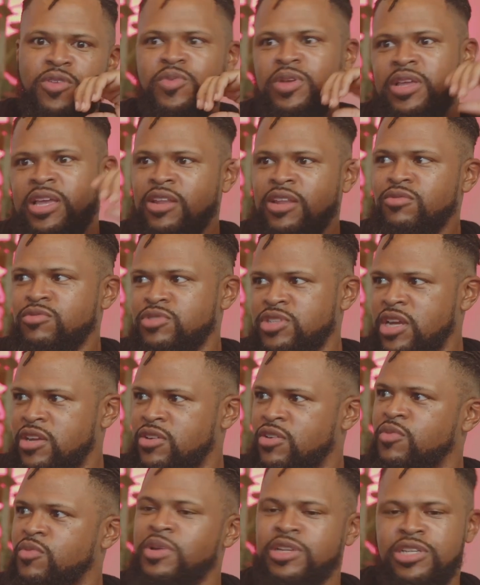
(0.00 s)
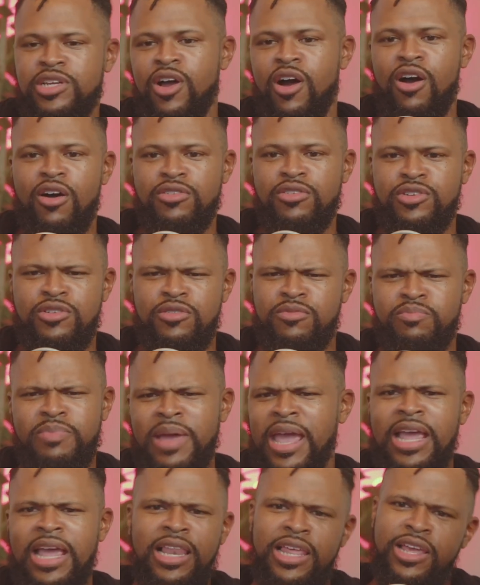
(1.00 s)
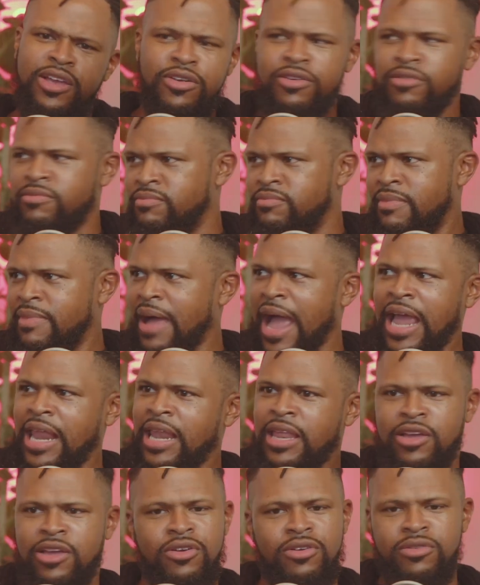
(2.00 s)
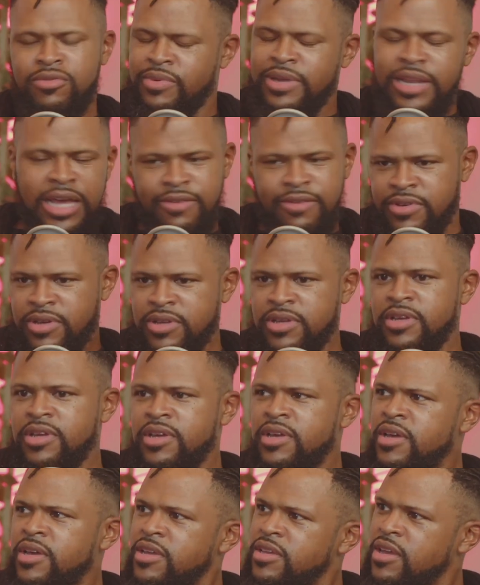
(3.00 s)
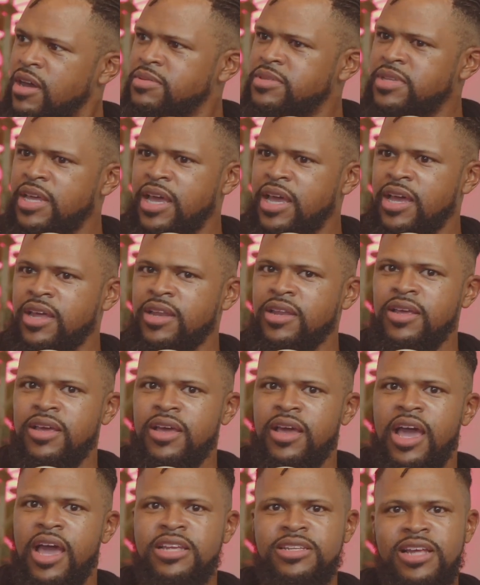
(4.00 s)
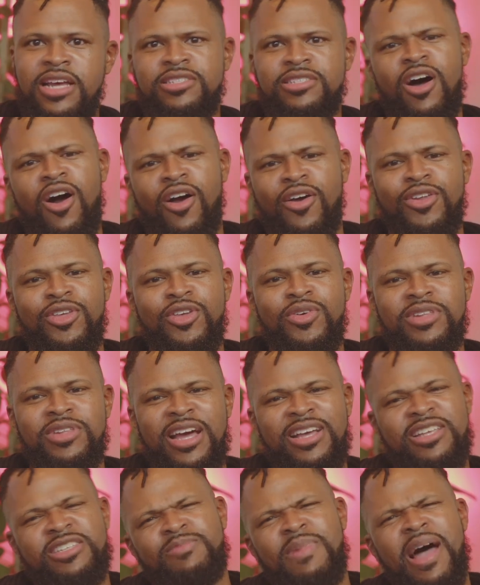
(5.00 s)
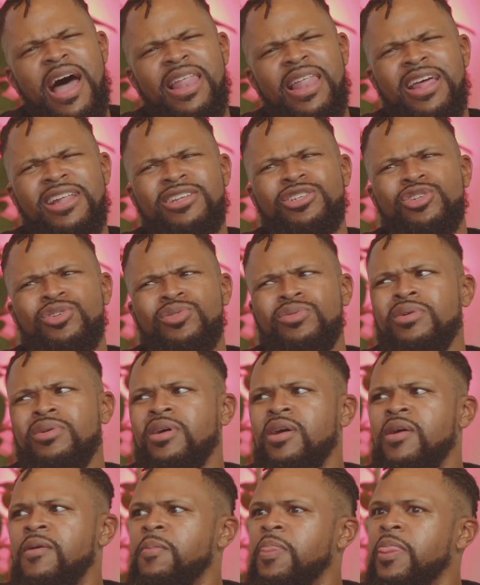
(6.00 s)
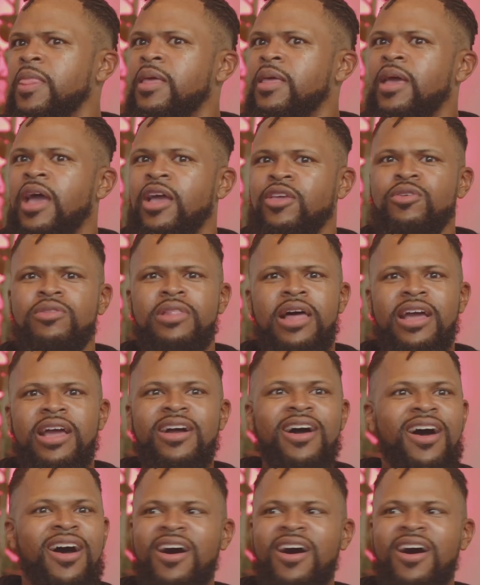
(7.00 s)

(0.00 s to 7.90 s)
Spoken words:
Kendall Jenner, but she calls her Bailey or Miley or whatever. You know what I'm saying? And it's like talking to you, like smiling at you, and you're like,